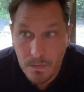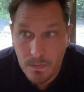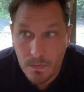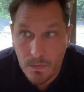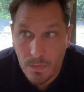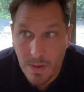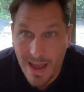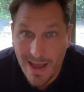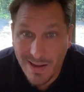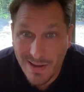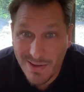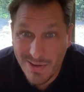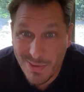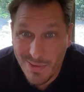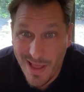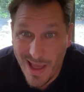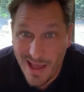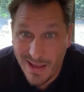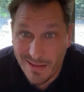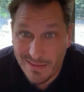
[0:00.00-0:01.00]
How do you do
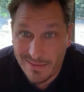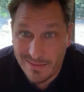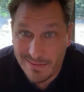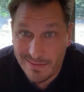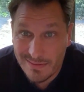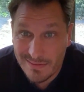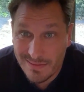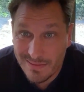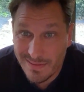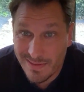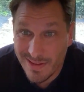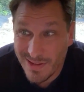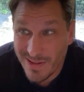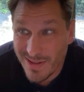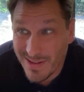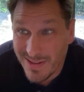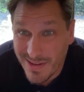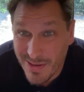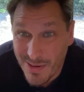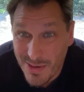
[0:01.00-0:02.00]
that?
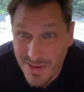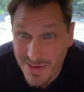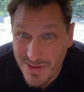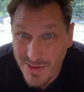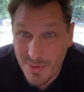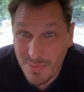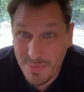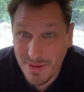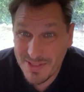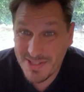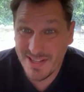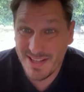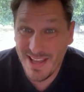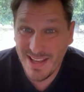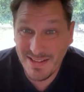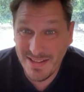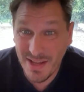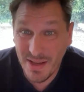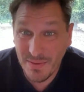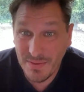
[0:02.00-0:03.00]
You can do a bunch of
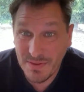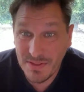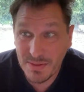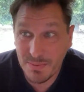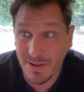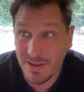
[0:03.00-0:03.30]
Git diffs,